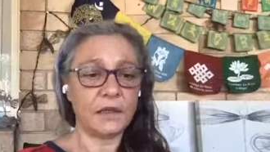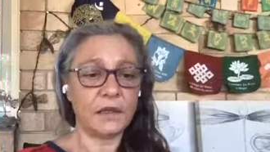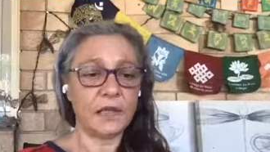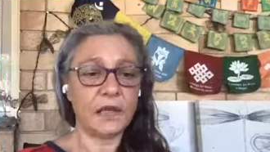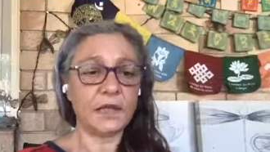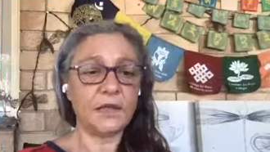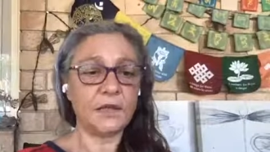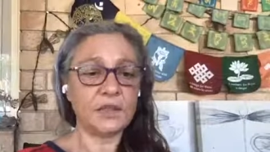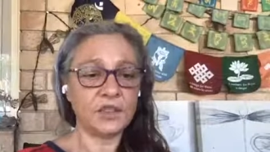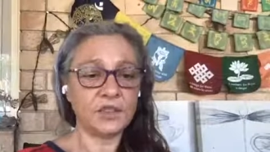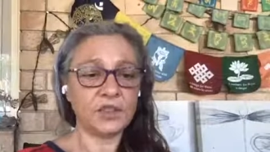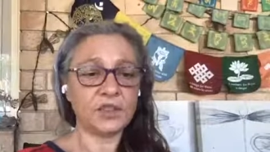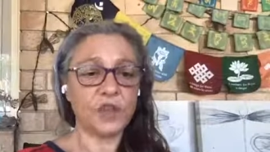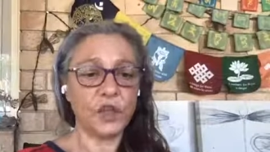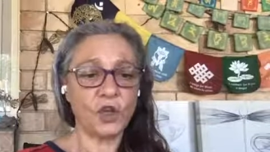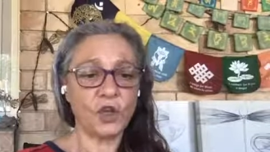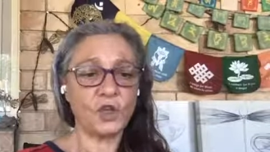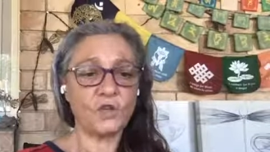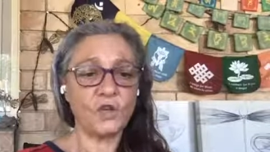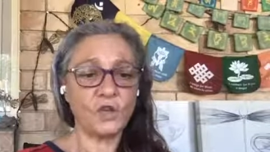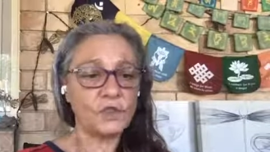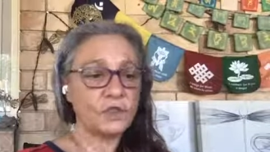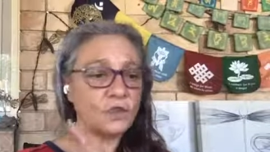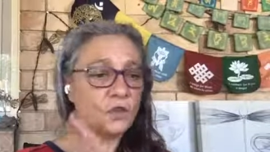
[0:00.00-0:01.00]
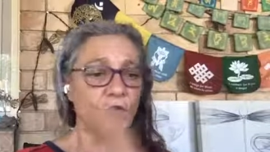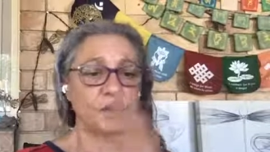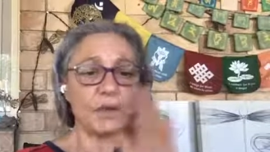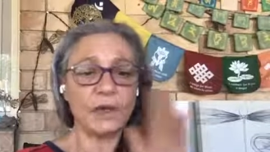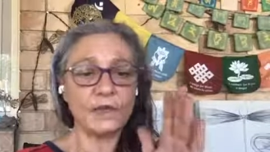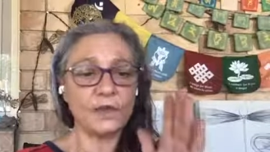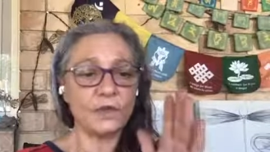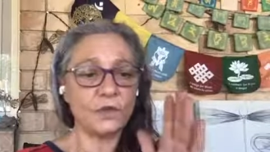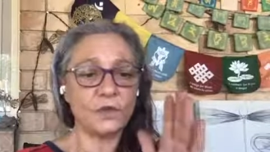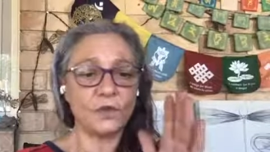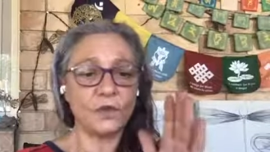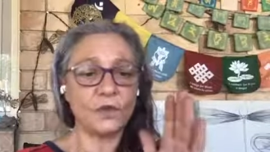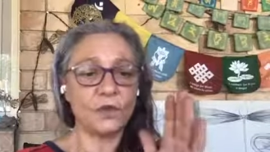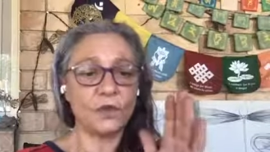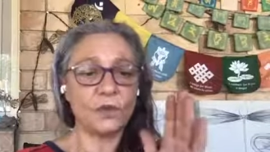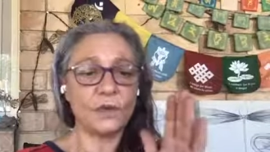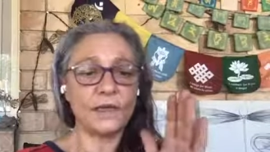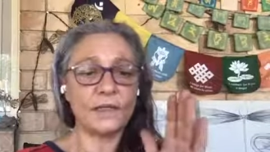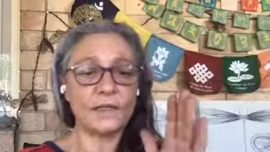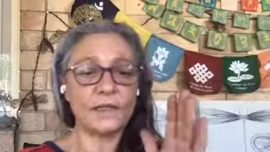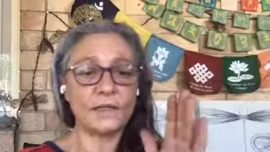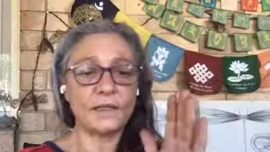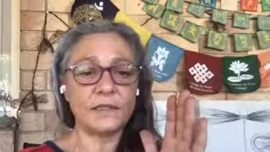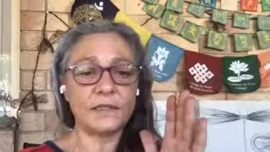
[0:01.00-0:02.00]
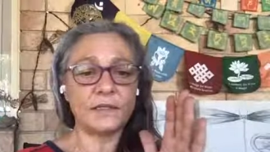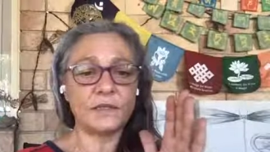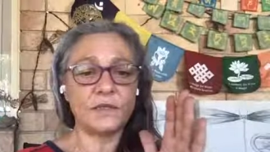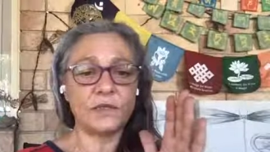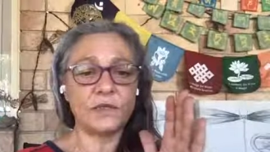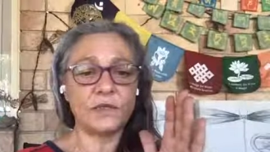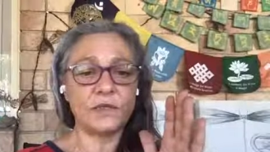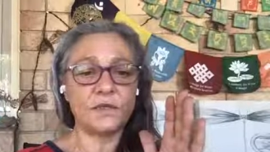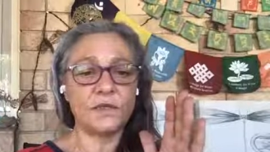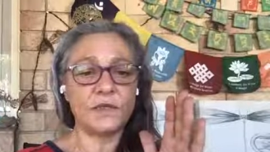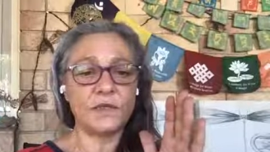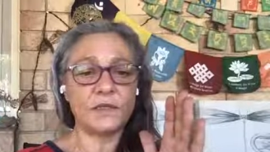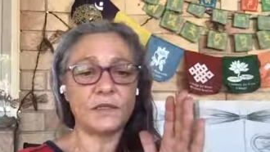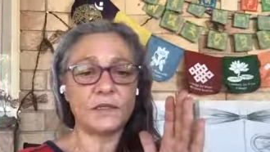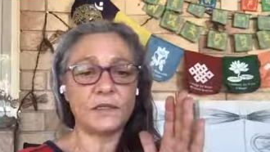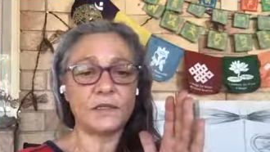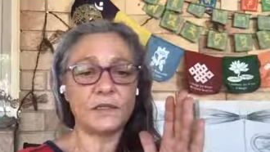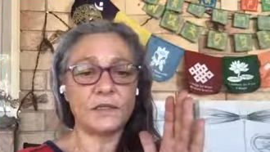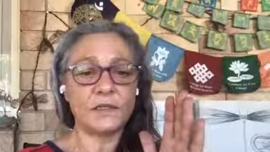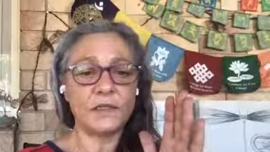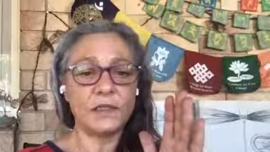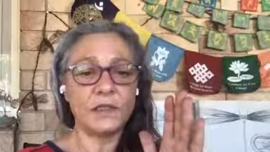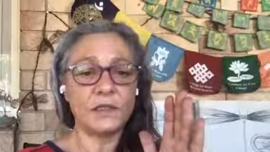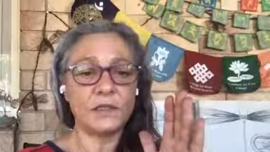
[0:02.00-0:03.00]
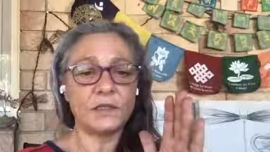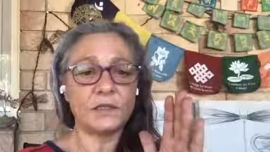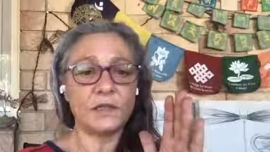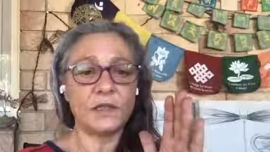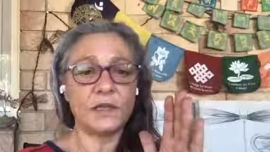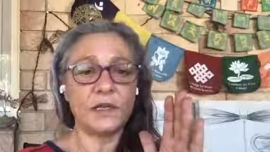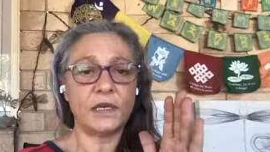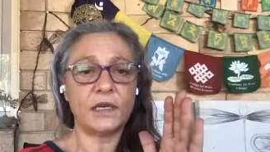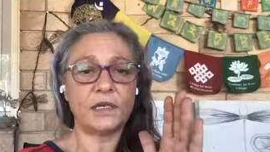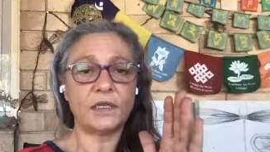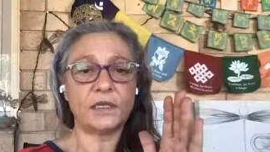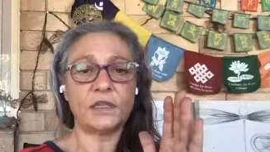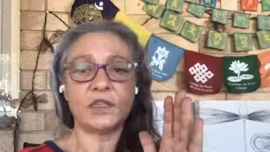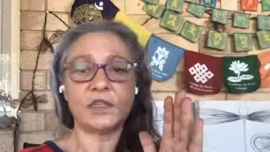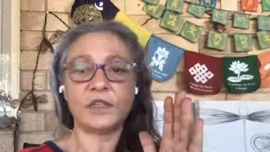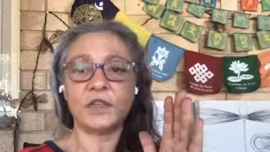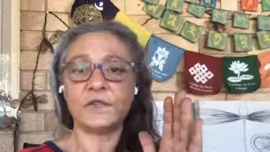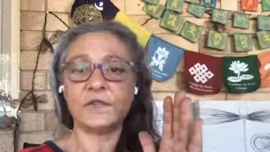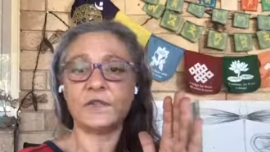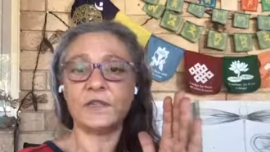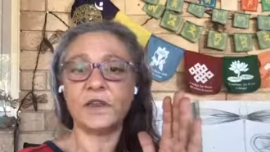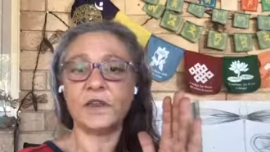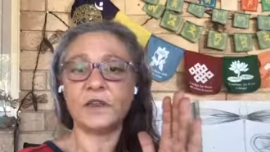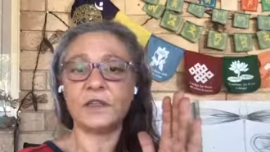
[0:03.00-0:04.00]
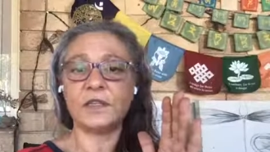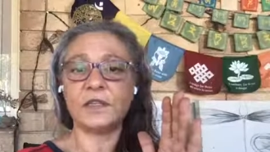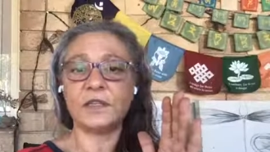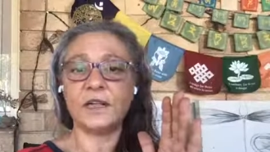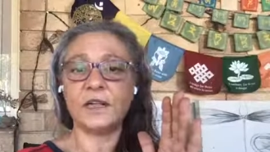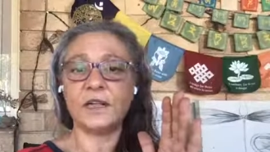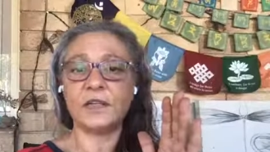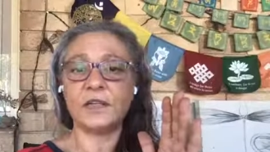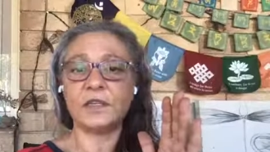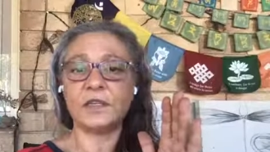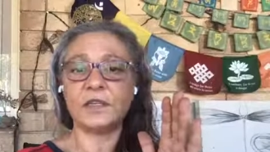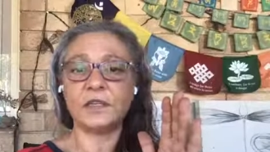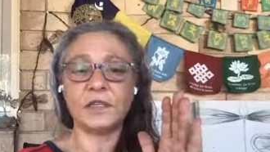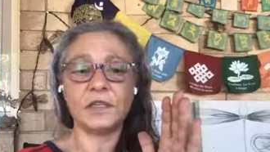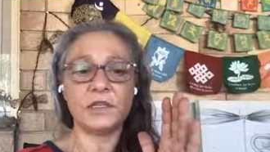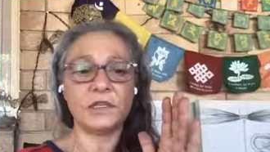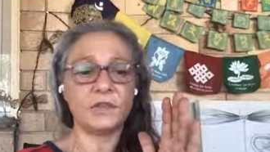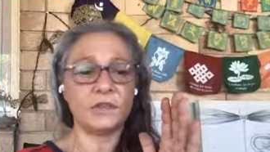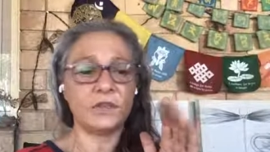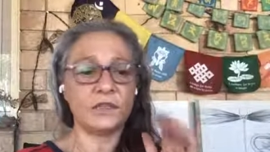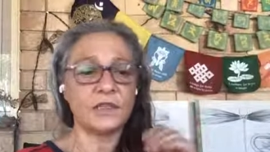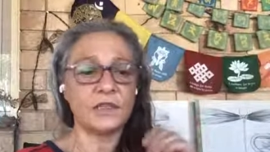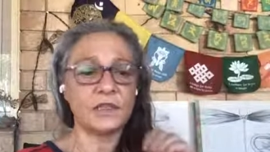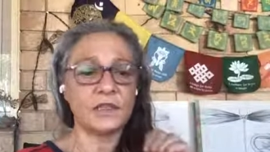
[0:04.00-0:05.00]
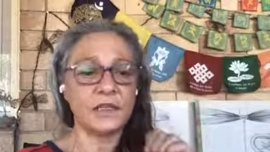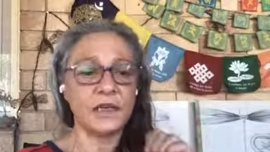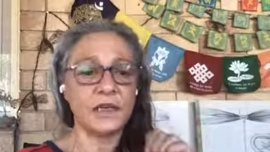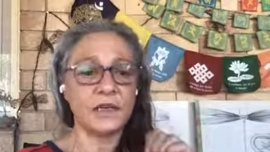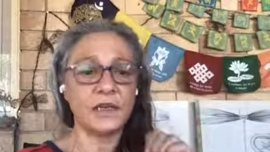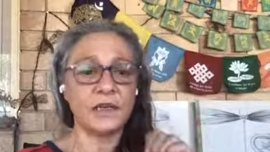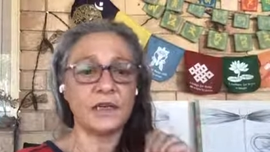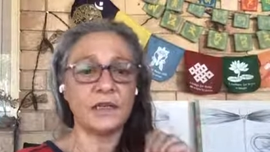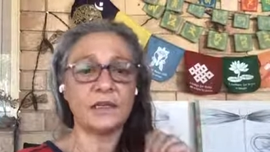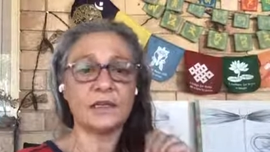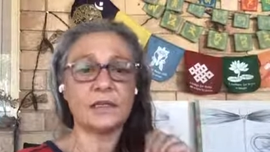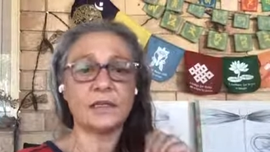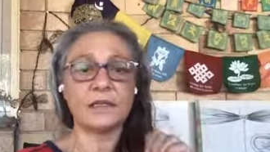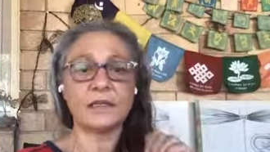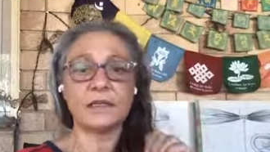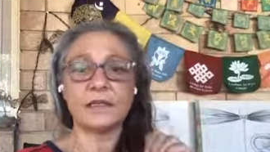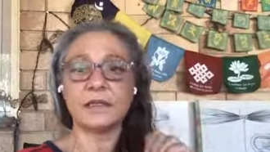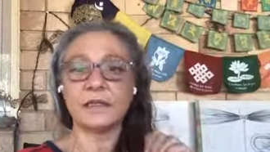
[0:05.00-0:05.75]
In service, always, always in service. So I need to shift those energies for a start.